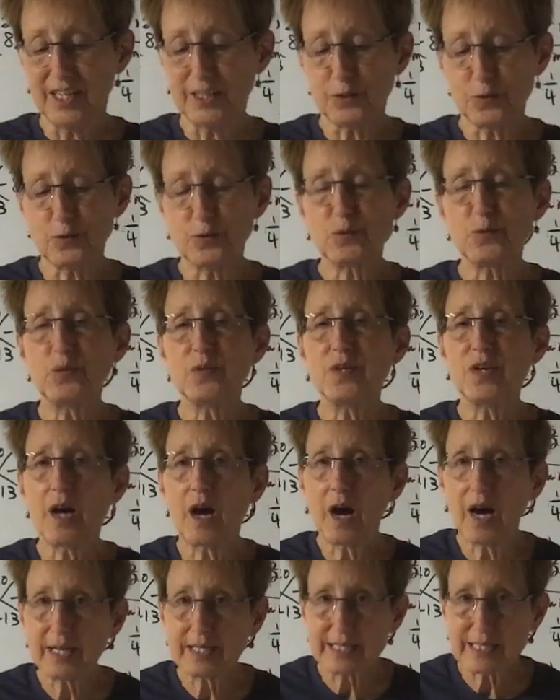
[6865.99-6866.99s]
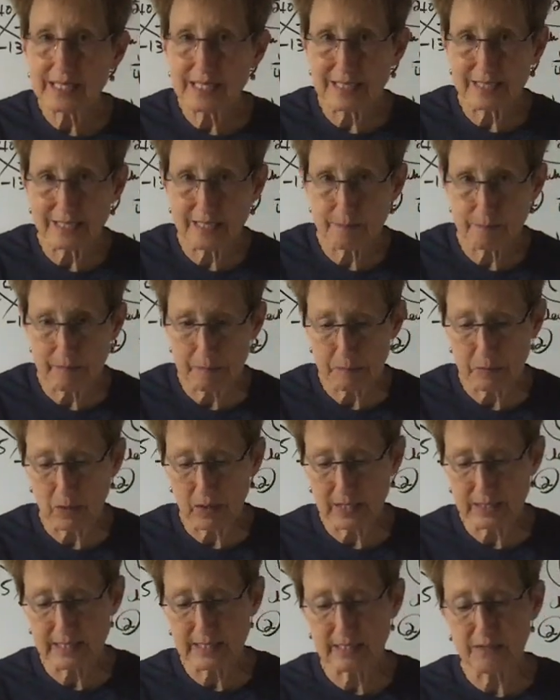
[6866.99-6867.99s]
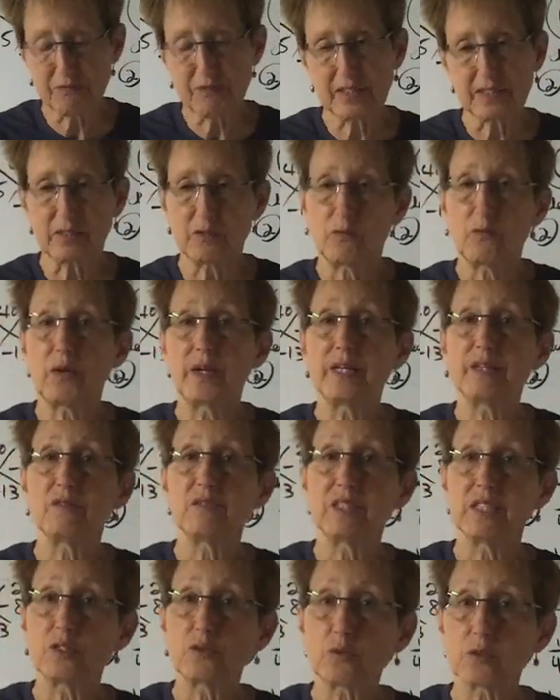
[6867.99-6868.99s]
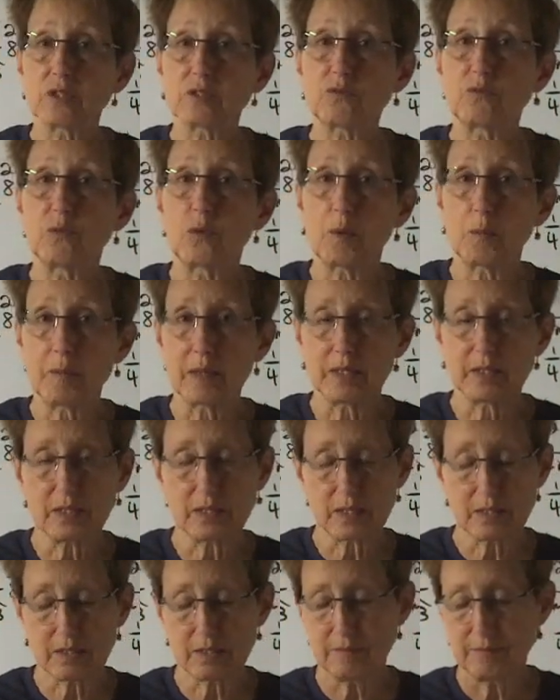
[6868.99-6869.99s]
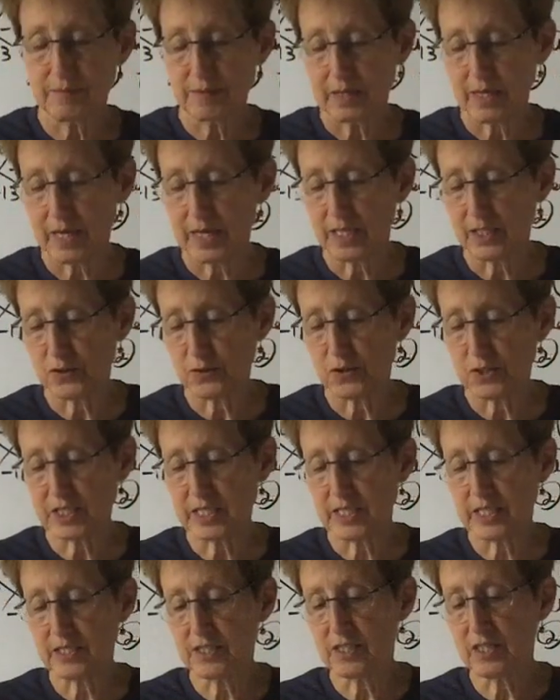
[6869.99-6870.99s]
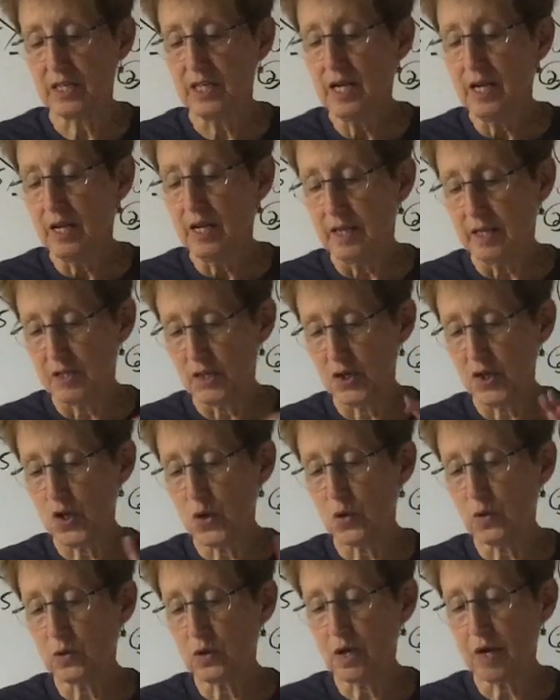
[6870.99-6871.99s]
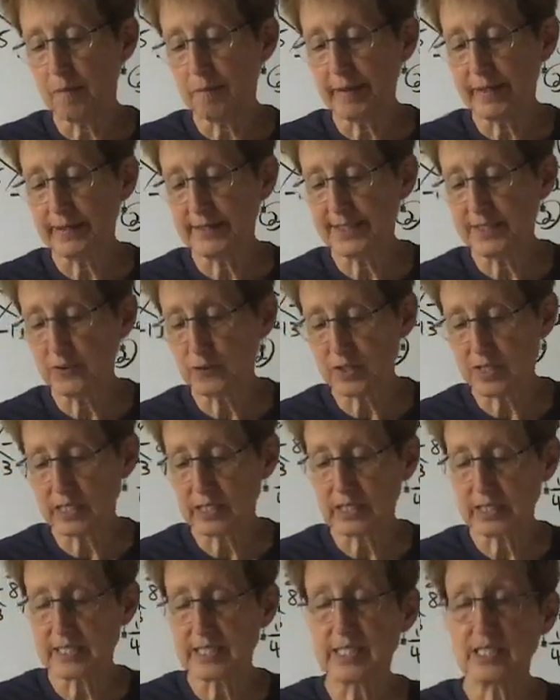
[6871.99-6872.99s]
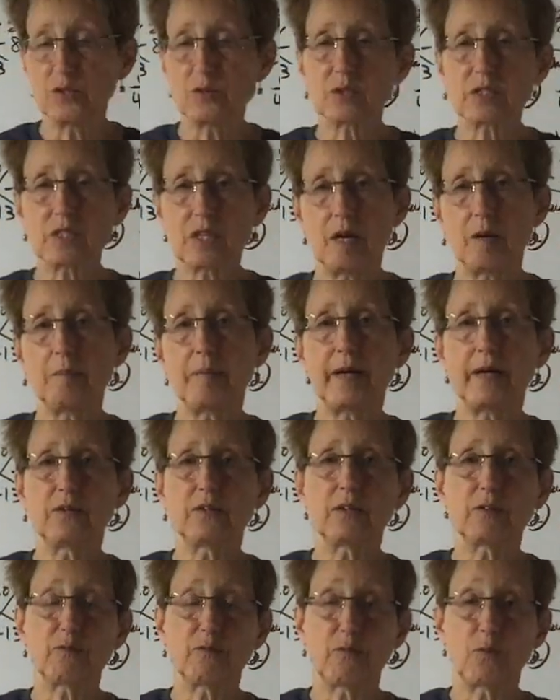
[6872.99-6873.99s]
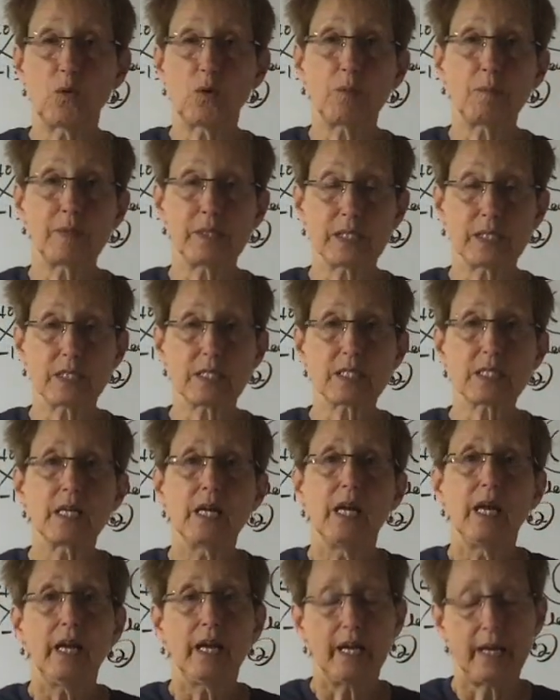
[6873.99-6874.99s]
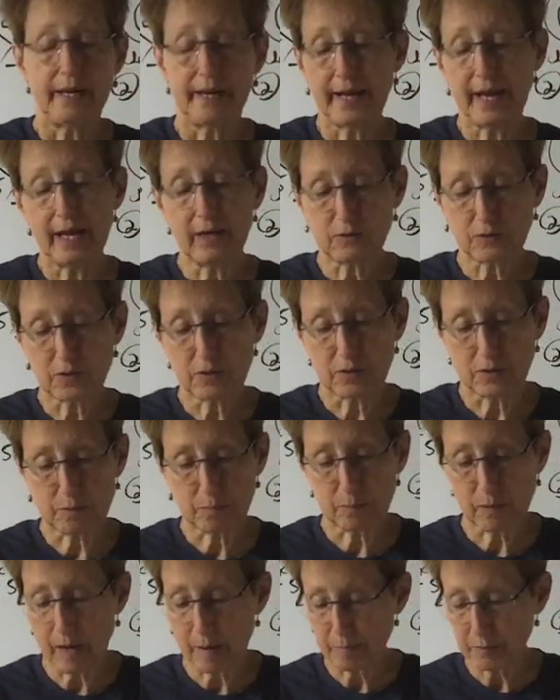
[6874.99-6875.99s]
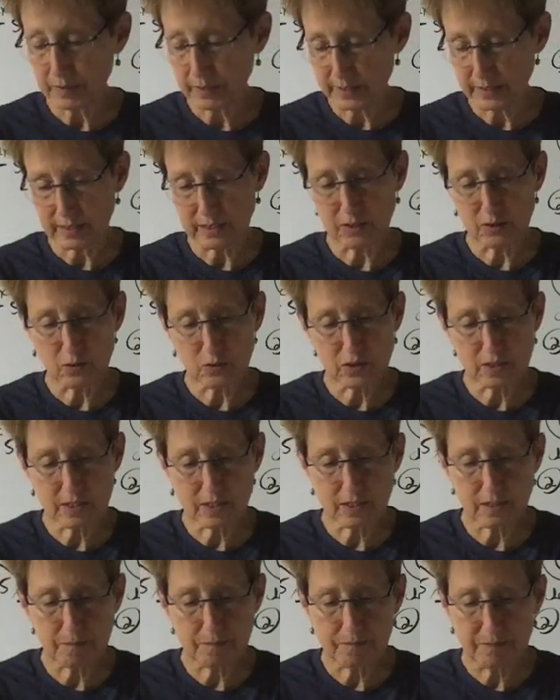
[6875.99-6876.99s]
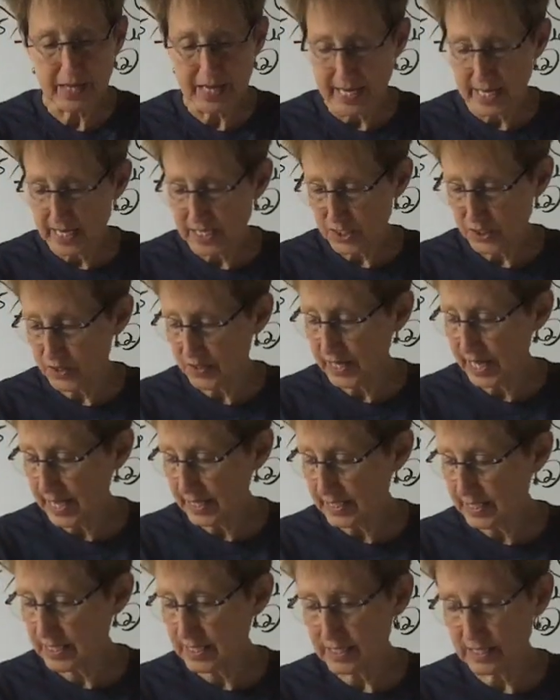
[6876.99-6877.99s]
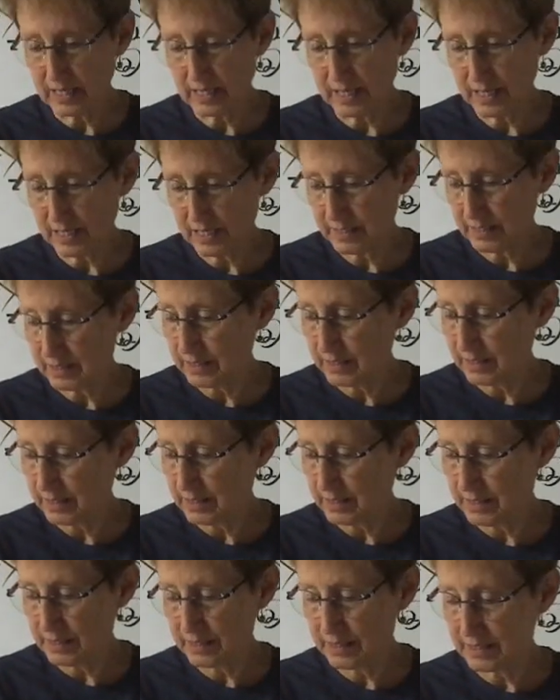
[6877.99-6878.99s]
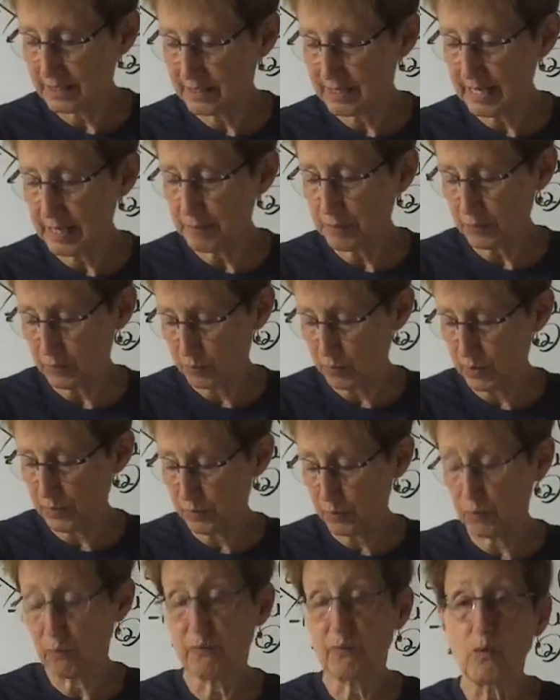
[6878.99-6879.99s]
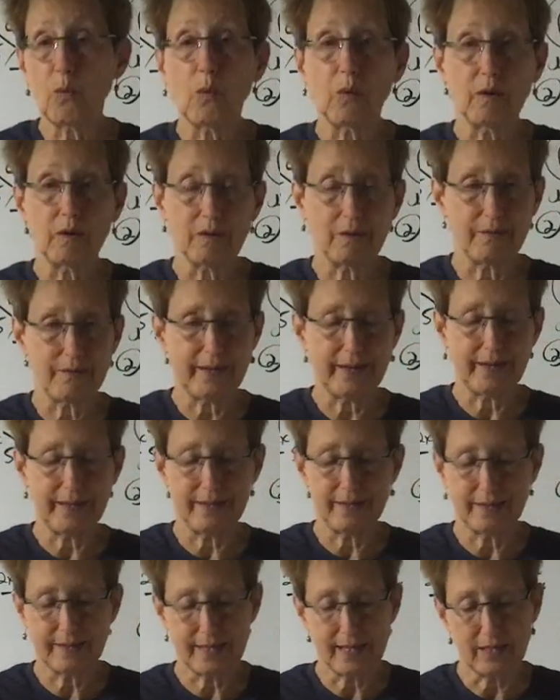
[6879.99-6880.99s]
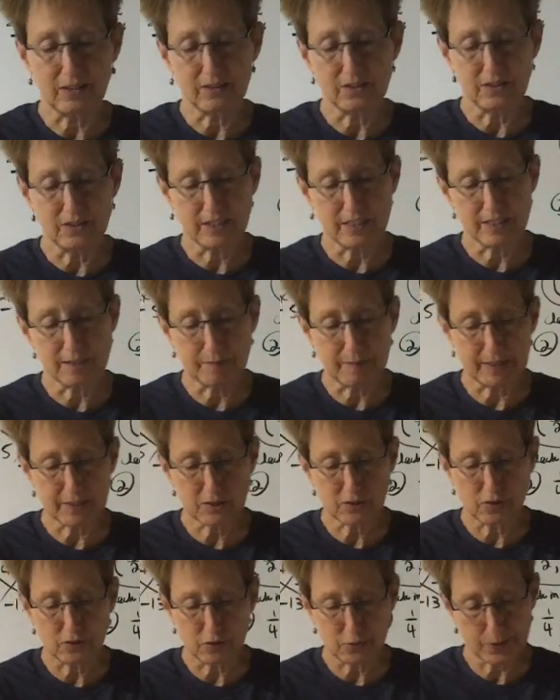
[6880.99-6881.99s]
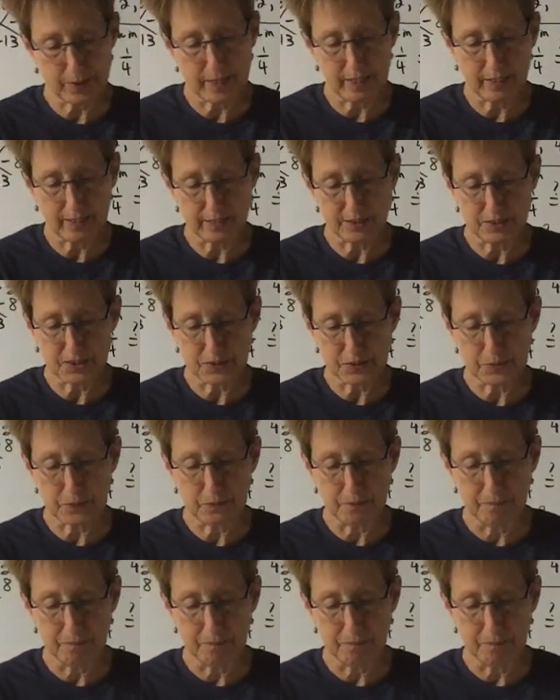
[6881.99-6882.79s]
You do not need to memorize the effective rate of interest formulas. Okay? You just need to know compound interest and continuous compounding formulas and how to properly use them. So that's examples 1 through 4 on that handout. You need to make sure you know how to do.